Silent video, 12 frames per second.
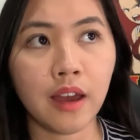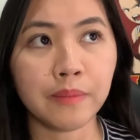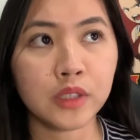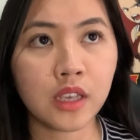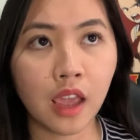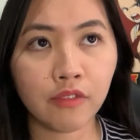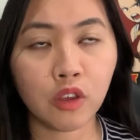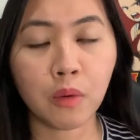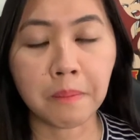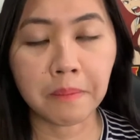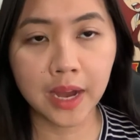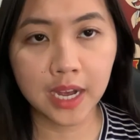save you
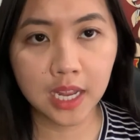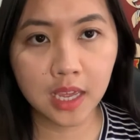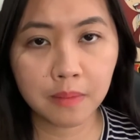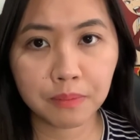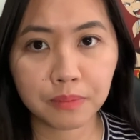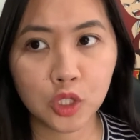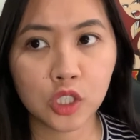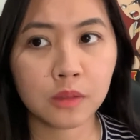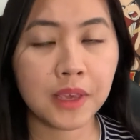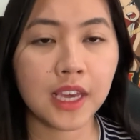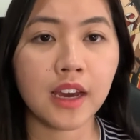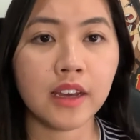money, just
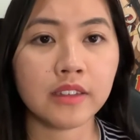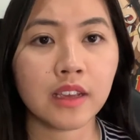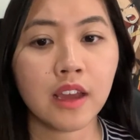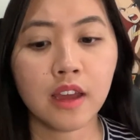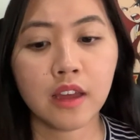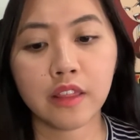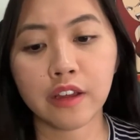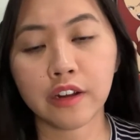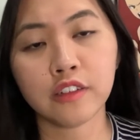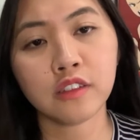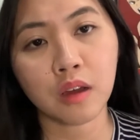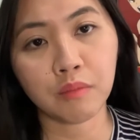because there
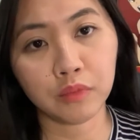are some